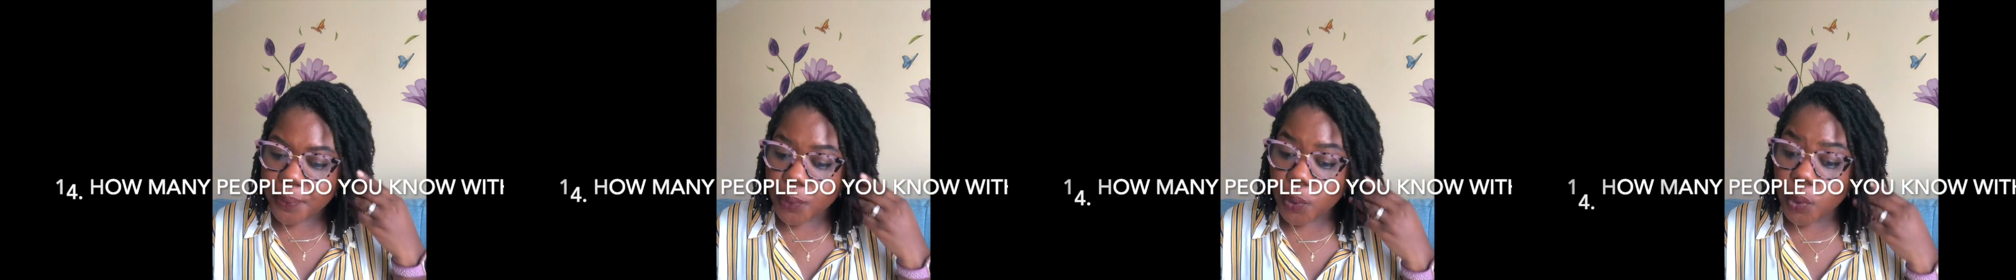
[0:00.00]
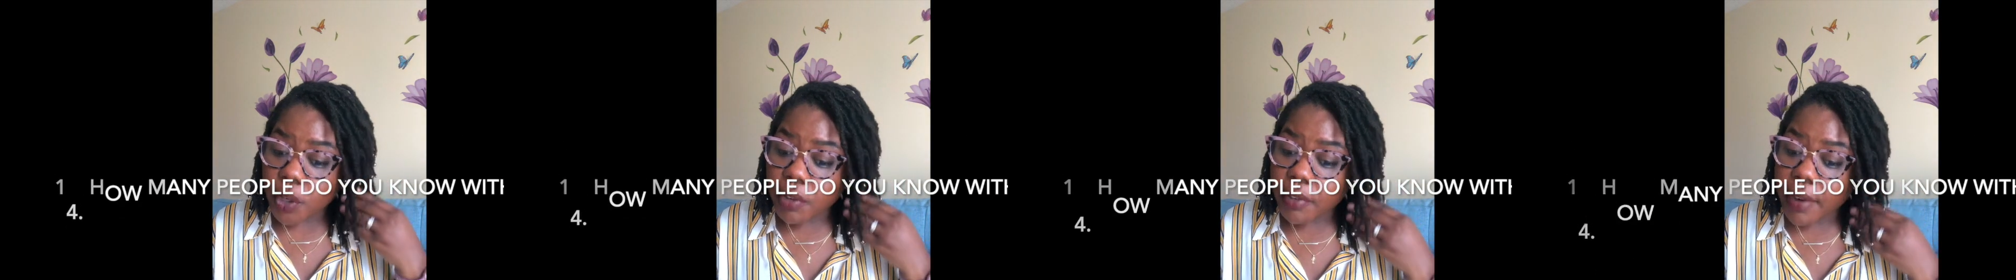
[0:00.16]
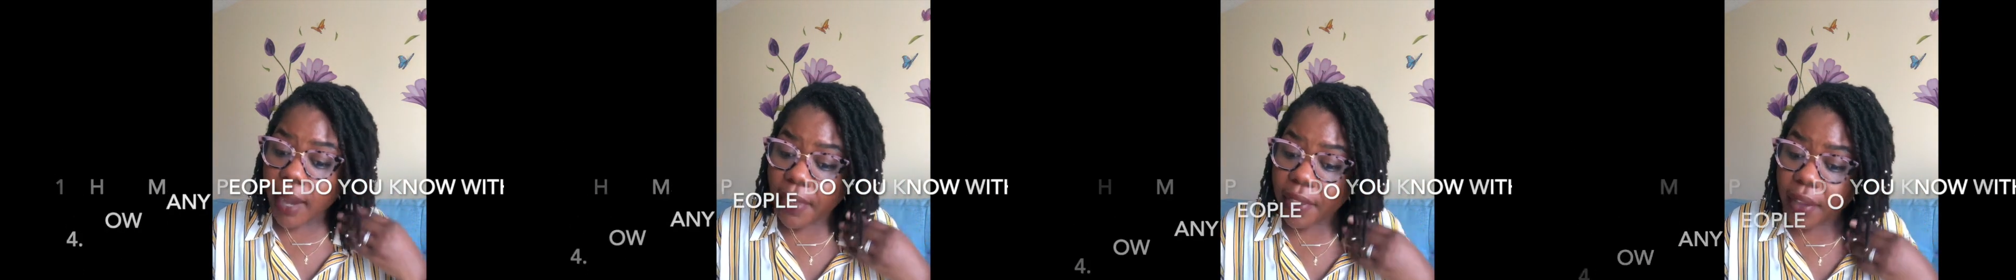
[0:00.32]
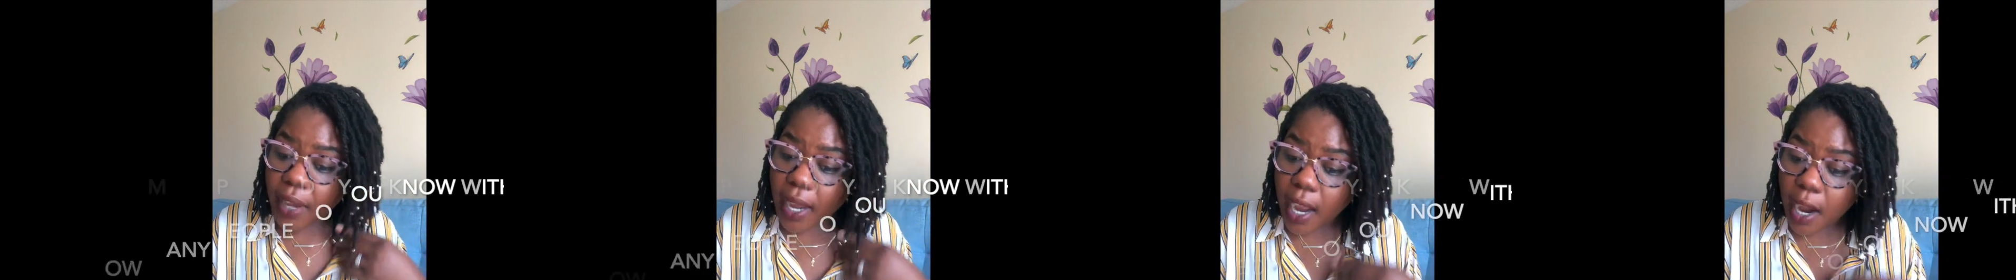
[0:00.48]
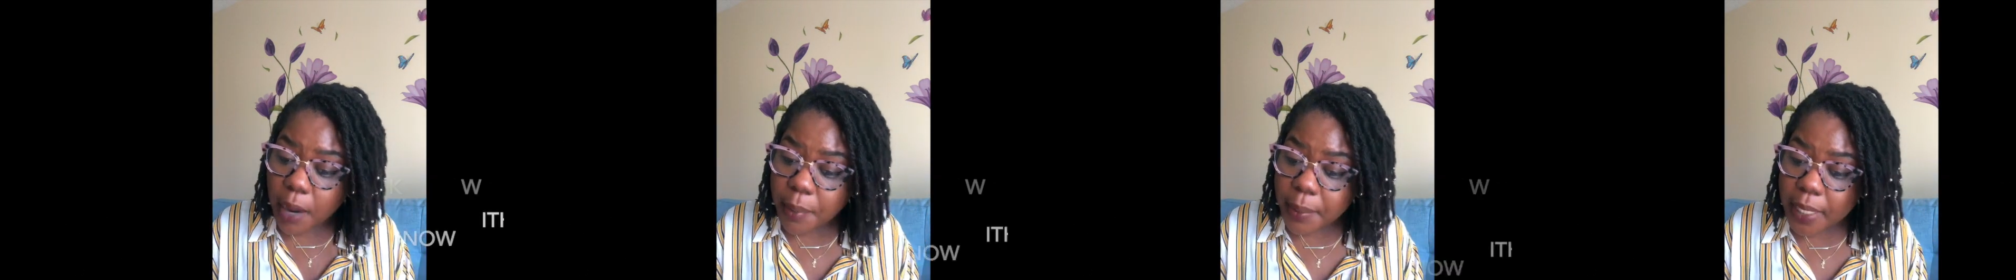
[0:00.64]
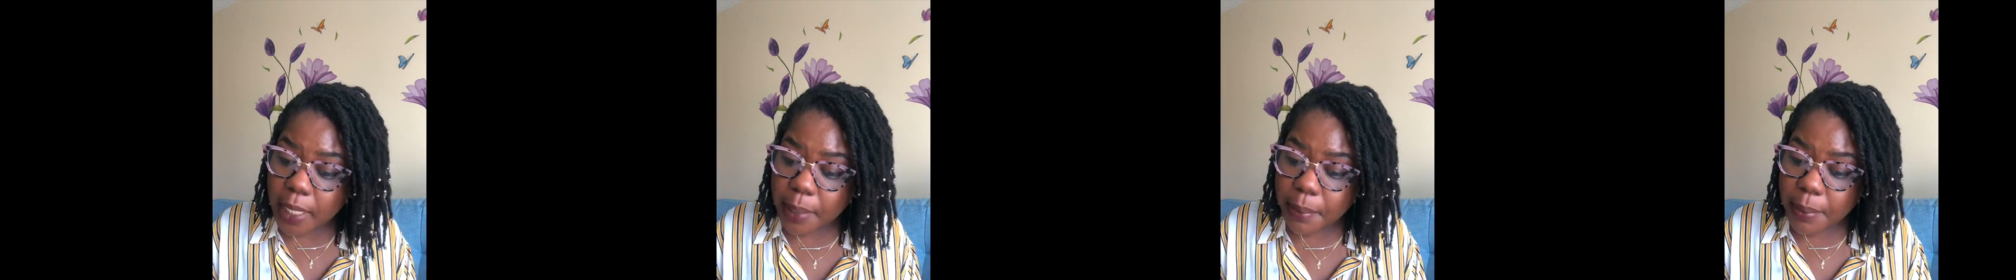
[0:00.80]
or rather,
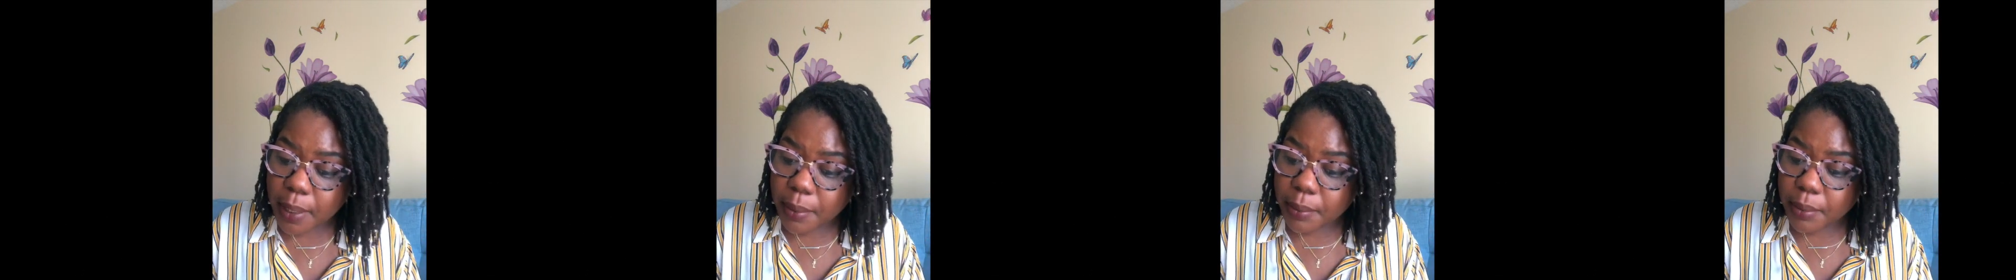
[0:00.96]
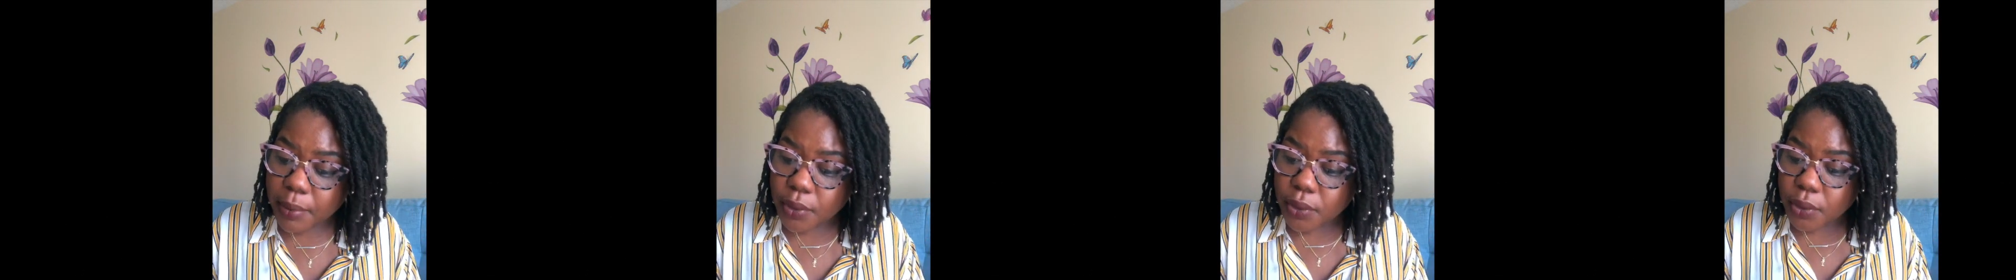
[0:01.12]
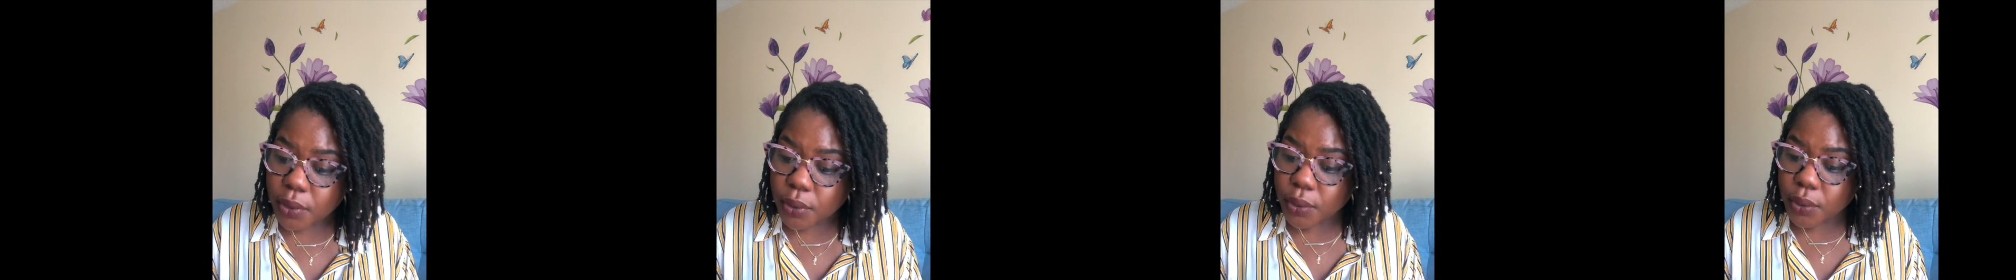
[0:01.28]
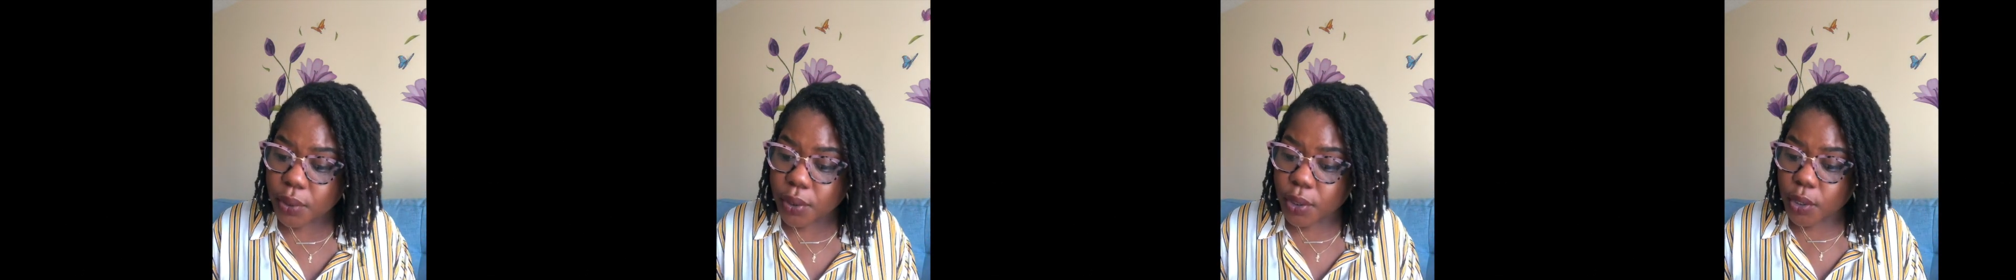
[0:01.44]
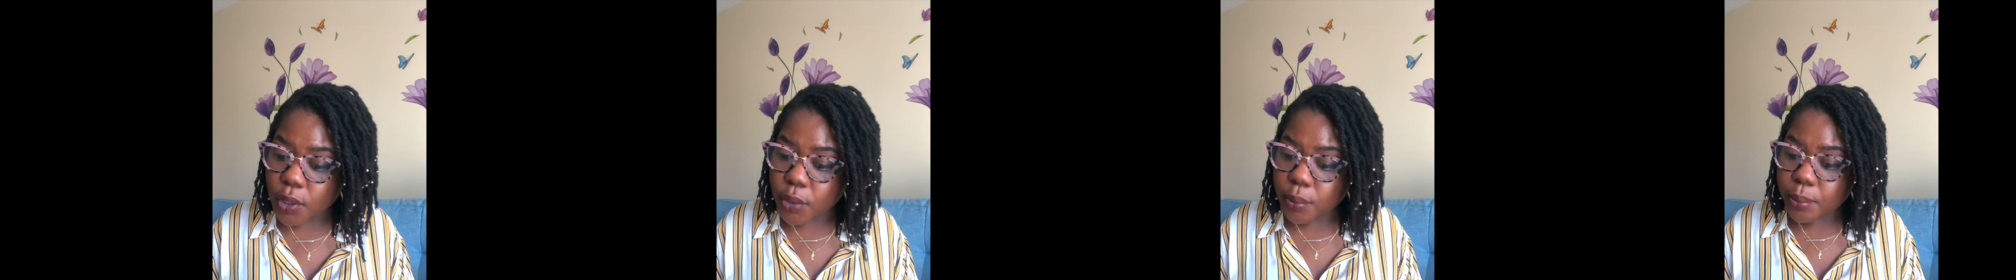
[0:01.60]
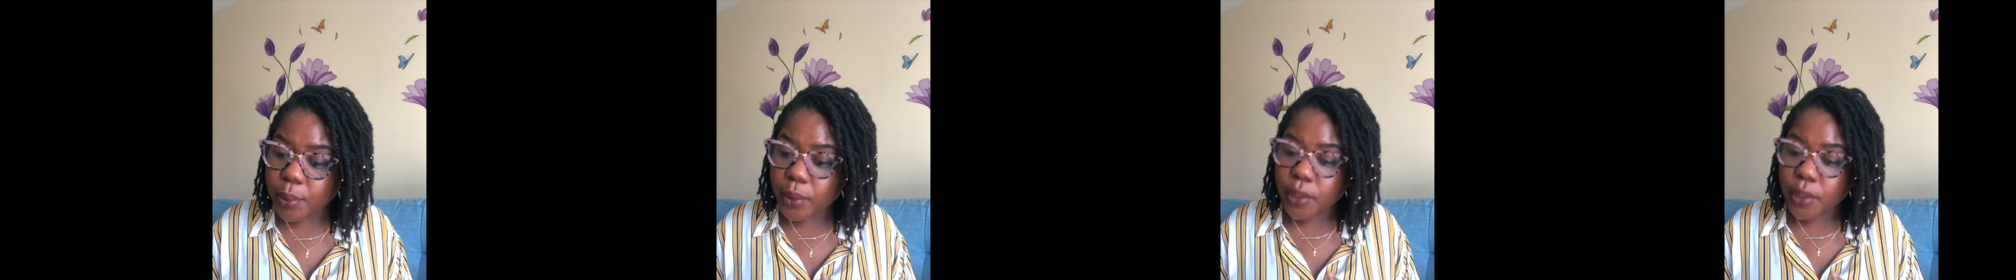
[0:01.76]
how many people do you know